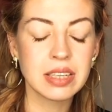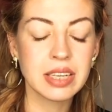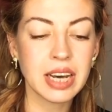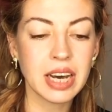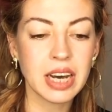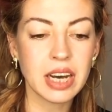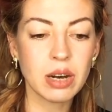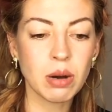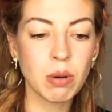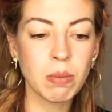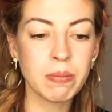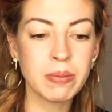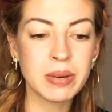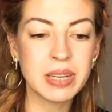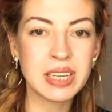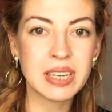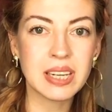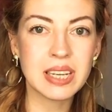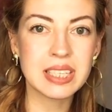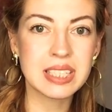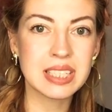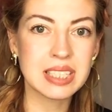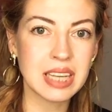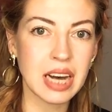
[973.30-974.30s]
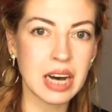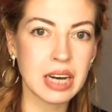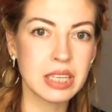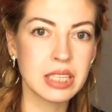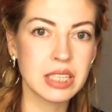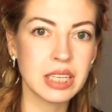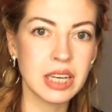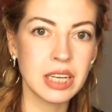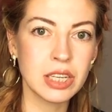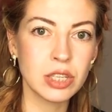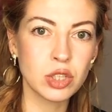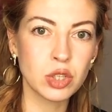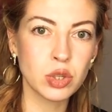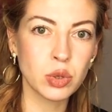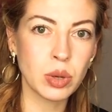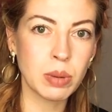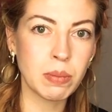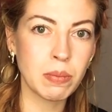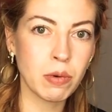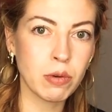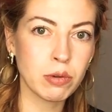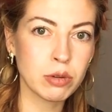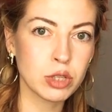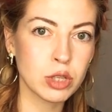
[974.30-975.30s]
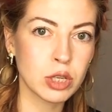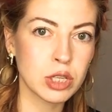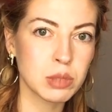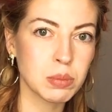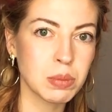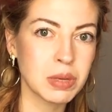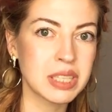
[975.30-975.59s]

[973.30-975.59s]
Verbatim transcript: get completely sucked into emotions